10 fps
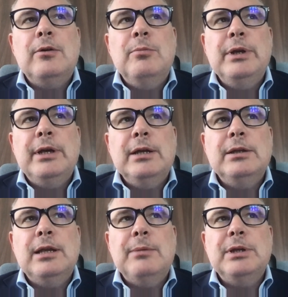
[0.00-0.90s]

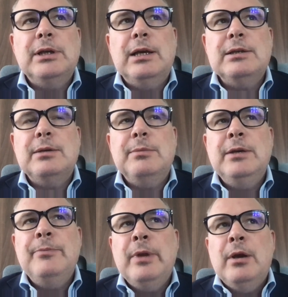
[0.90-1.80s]
complicated empty glass, I
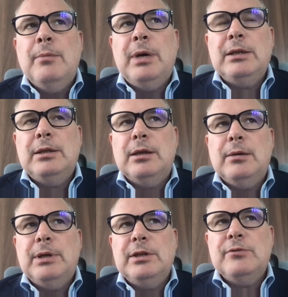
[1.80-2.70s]
mean, but
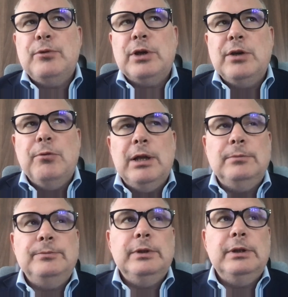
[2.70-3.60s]
it's working well.